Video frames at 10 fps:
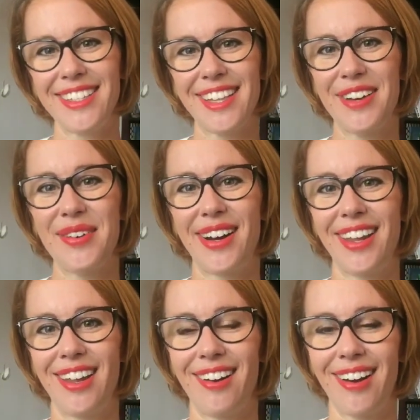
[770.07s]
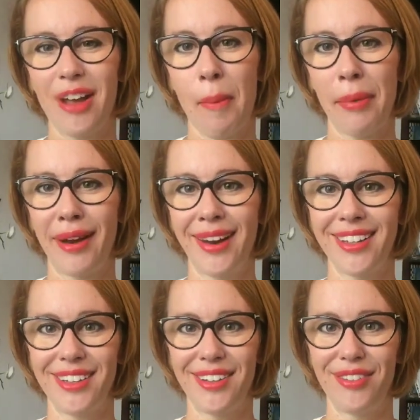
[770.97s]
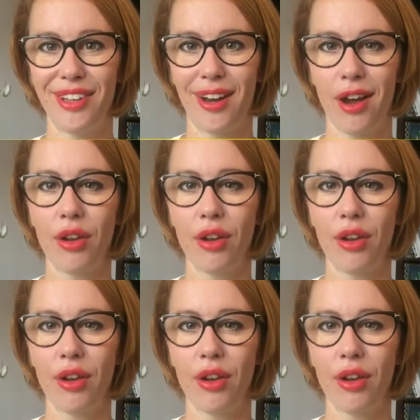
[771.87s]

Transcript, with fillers: somewhere here accompanying the video.